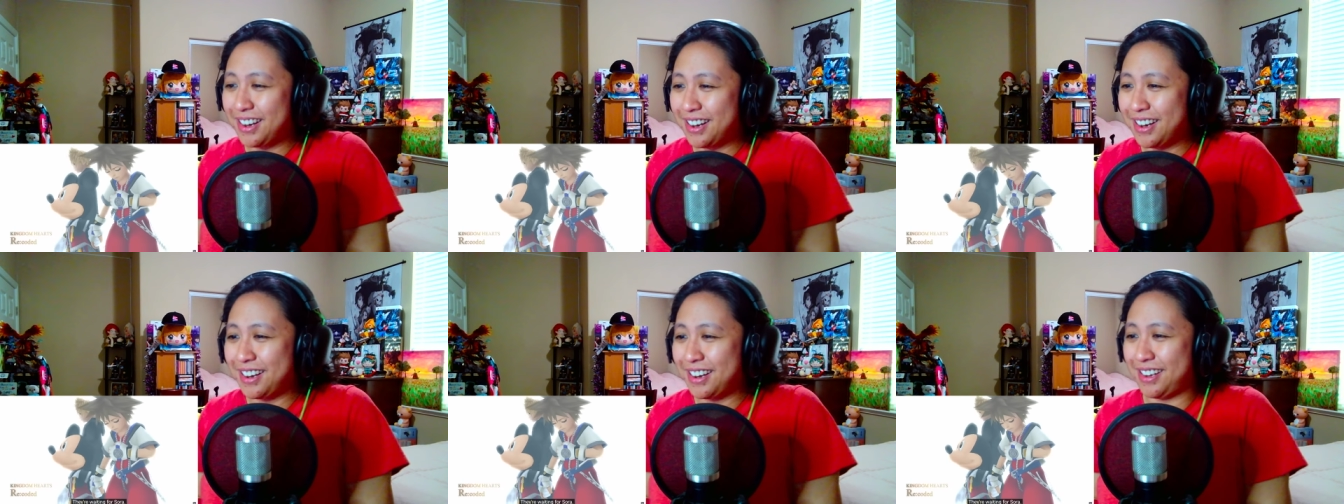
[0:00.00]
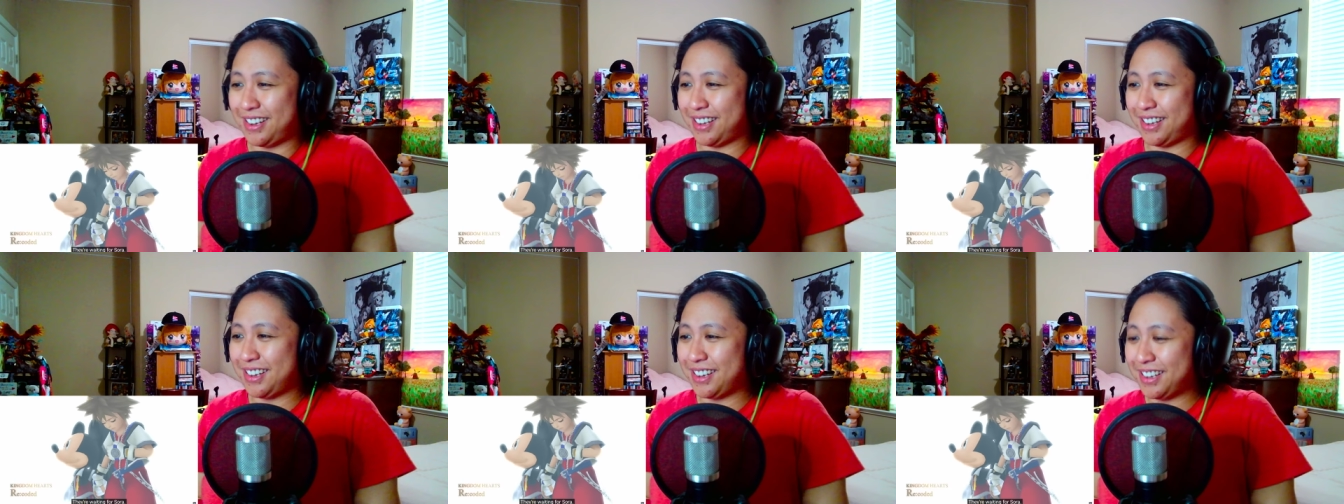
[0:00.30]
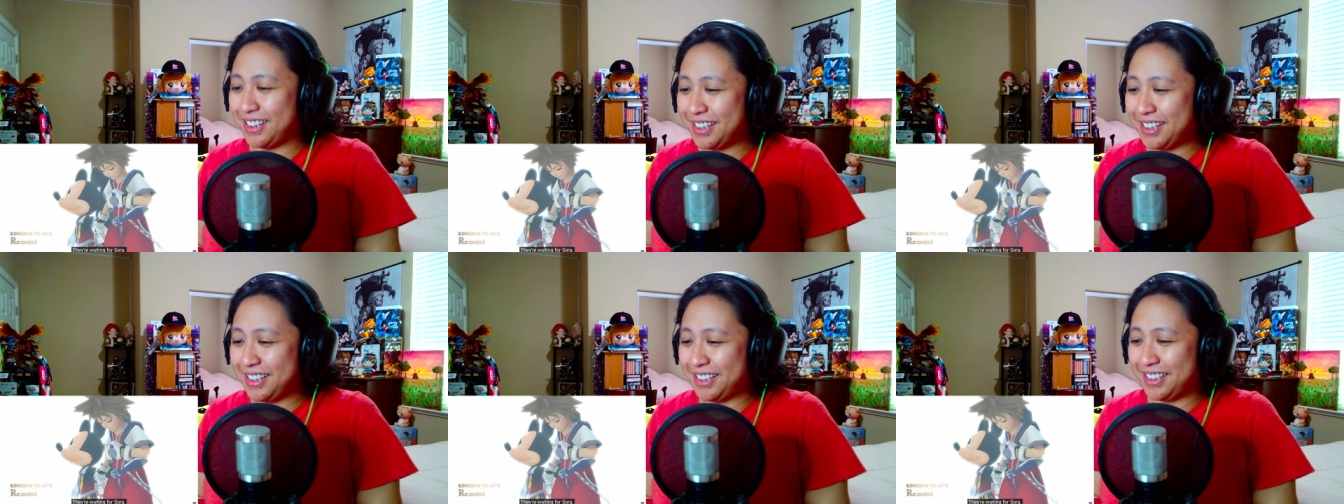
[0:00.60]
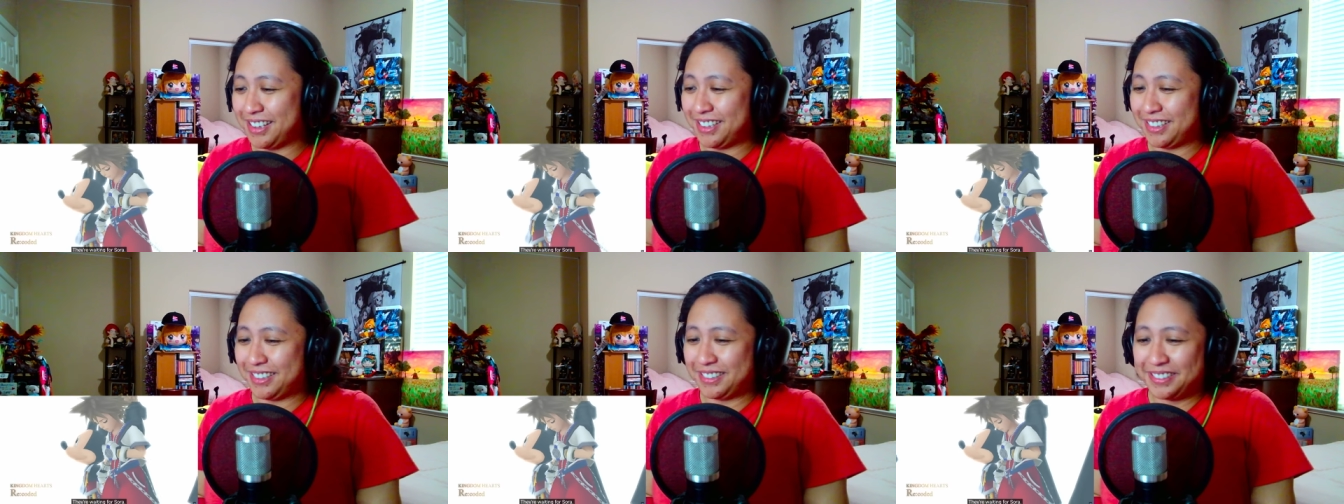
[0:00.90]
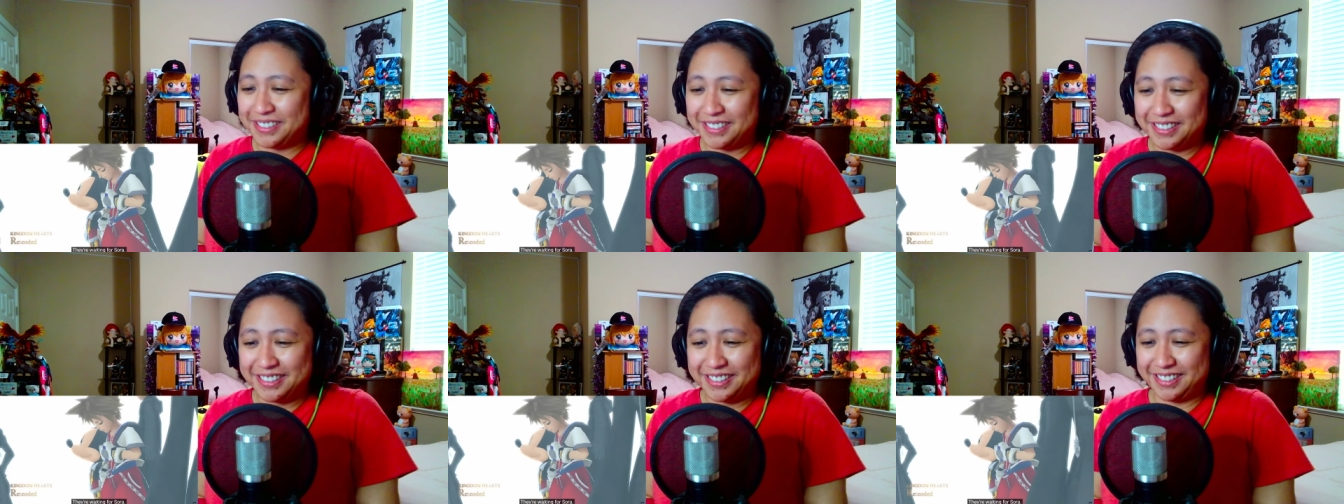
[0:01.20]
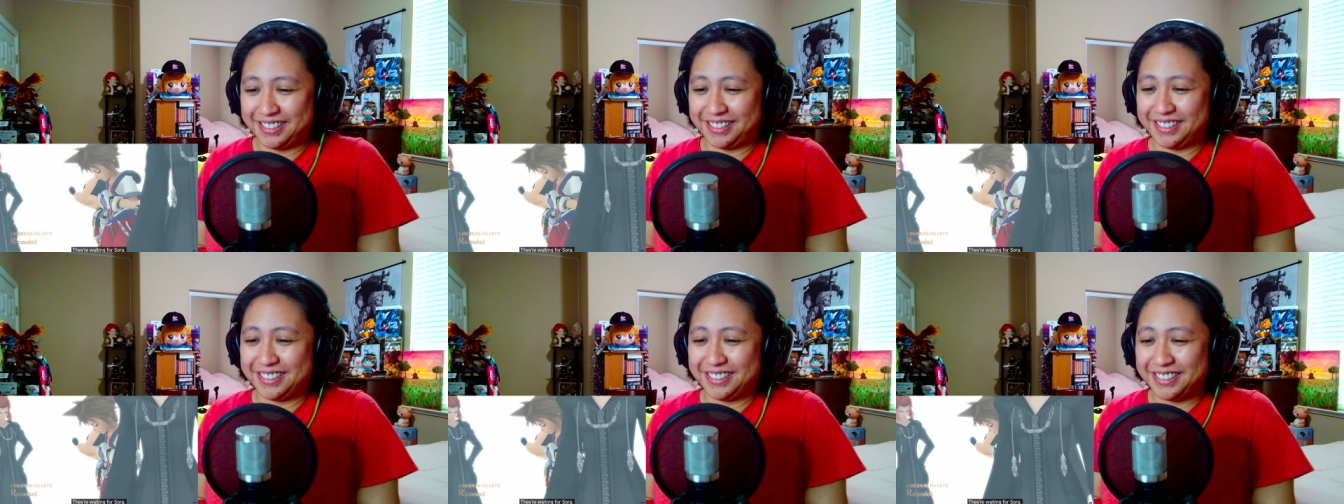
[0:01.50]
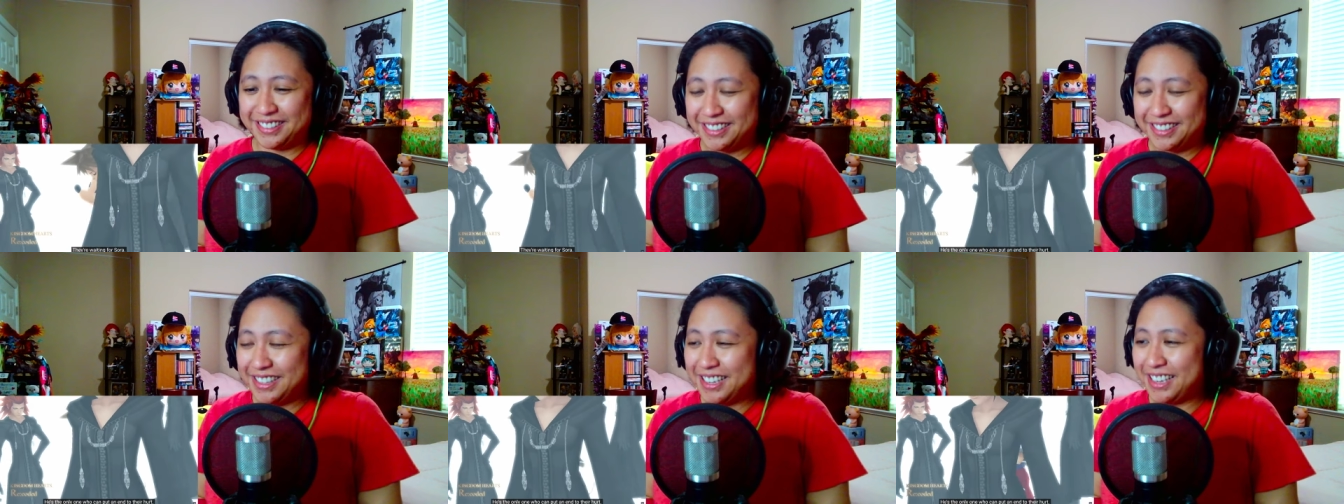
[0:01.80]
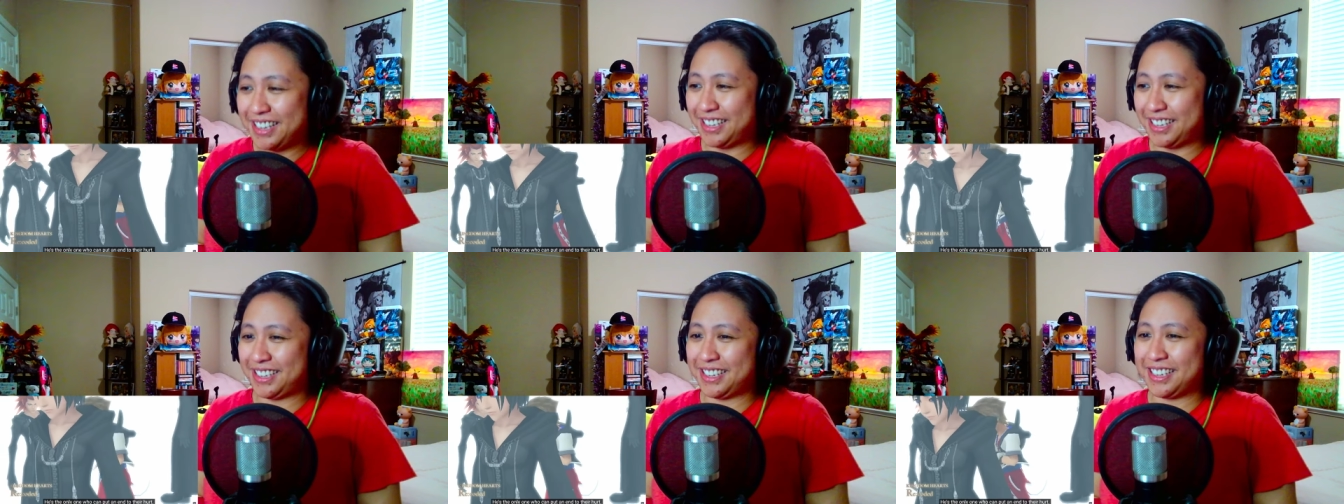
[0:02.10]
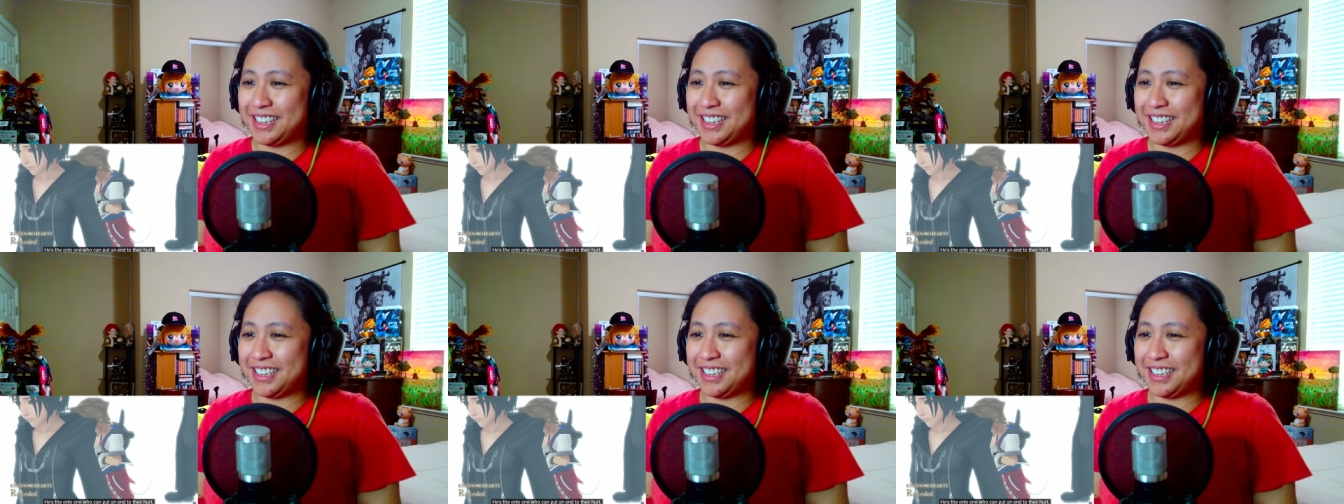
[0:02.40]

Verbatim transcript: They're waiting for Sora. He's the